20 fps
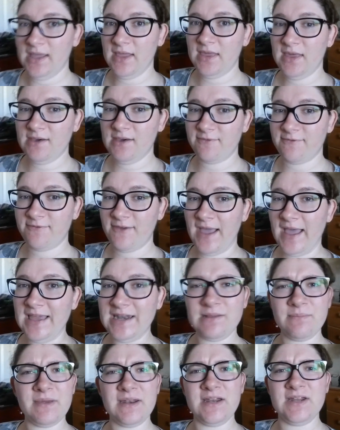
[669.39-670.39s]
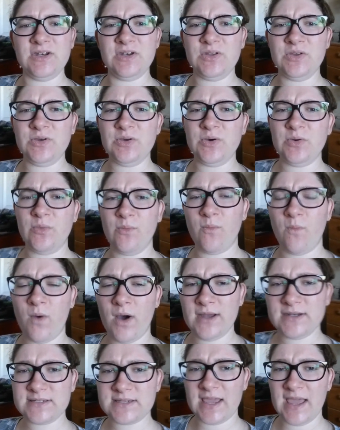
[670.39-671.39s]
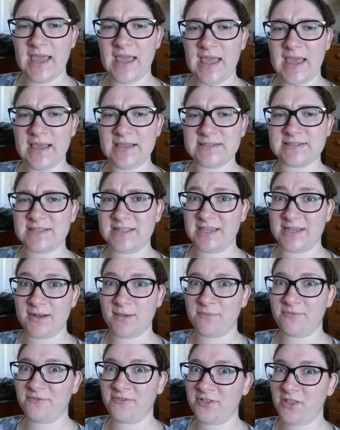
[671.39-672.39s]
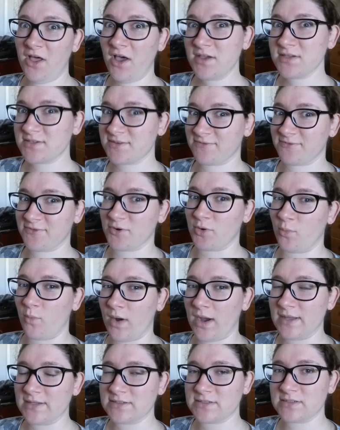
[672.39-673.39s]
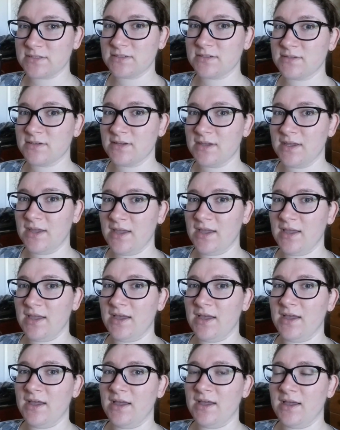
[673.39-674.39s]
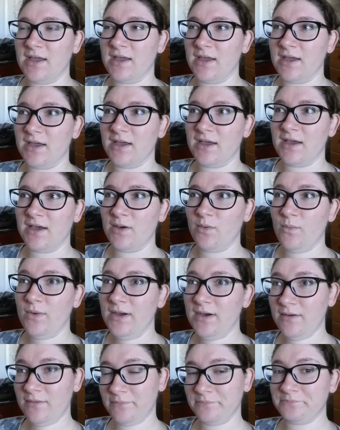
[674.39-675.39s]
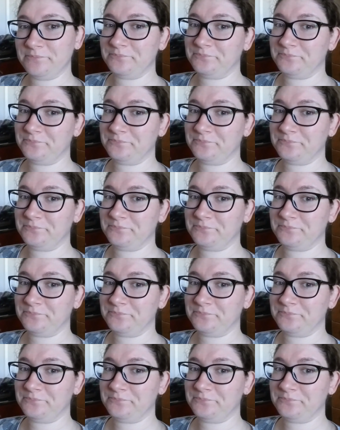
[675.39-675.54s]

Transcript: if anybody knew what a stand-up philosopher was. Well,